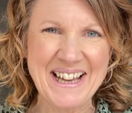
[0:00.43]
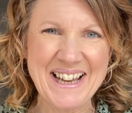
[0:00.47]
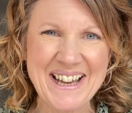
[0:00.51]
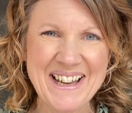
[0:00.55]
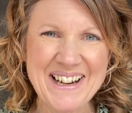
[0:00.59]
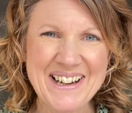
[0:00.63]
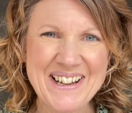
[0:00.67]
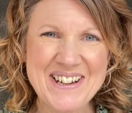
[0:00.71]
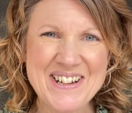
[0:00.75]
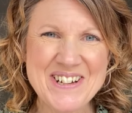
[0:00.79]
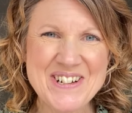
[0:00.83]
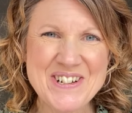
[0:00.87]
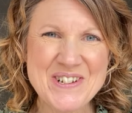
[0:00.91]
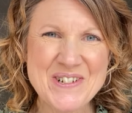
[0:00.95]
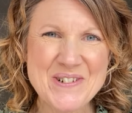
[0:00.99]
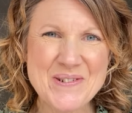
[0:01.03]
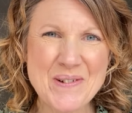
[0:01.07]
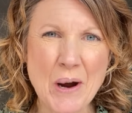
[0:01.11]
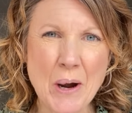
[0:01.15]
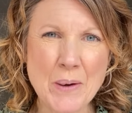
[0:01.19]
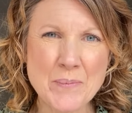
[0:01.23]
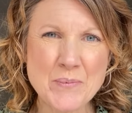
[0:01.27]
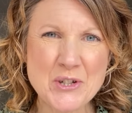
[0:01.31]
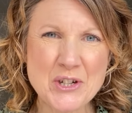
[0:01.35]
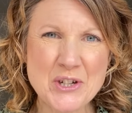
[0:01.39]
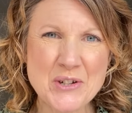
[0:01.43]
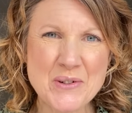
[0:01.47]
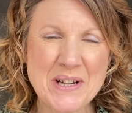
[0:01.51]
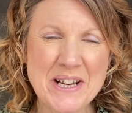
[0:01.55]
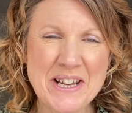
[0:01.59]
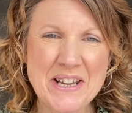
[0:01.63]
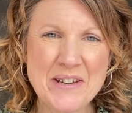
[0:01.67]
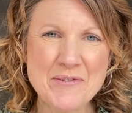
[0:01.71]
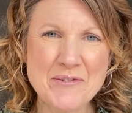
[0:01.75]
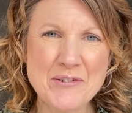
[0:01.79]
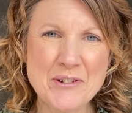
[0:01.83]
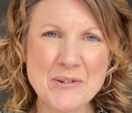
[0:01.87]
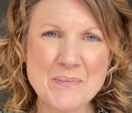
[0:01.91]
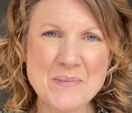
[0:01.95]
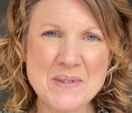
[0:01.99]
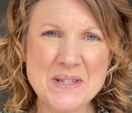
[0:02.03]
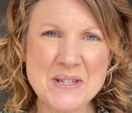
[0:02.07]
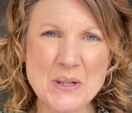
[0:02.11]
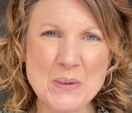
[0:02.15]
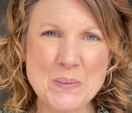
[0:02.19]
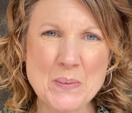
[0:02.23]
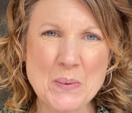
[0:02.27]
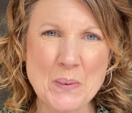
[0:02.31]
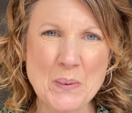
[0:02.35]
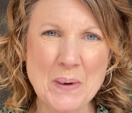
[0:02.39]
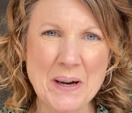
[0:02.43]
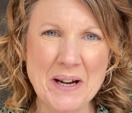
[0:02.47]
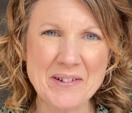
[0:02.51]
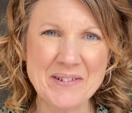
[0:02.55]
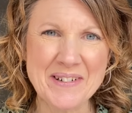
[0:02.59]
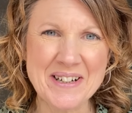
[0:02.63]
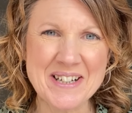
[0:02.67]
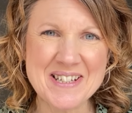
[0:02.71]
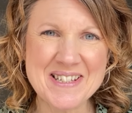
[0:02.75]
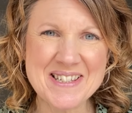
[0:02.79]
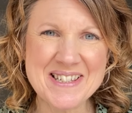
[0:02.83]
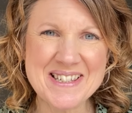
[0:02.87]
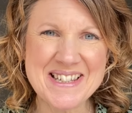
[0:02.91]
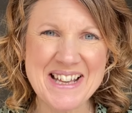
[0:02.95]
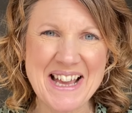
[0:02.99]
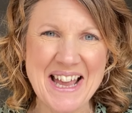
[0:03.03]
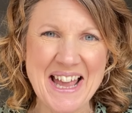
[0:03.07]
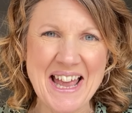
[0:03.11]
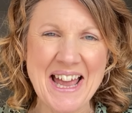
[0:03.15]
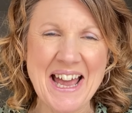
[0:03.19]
Hello, I'm Julie from Super Wellness,